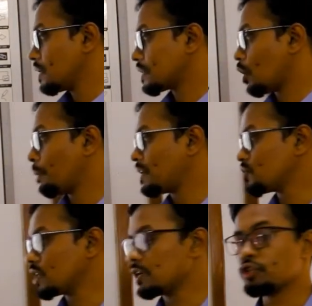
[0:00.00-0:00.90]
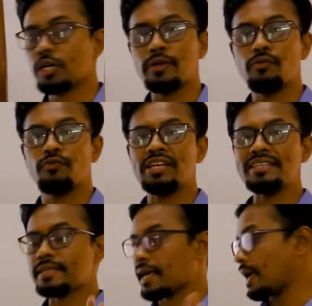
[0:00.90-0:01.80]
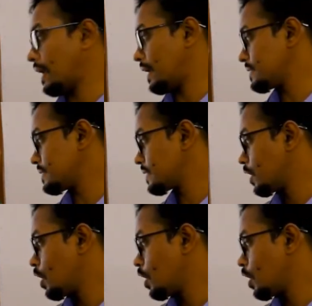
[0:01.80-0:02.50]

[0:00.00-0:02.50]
the open chain hydrocarbon of which has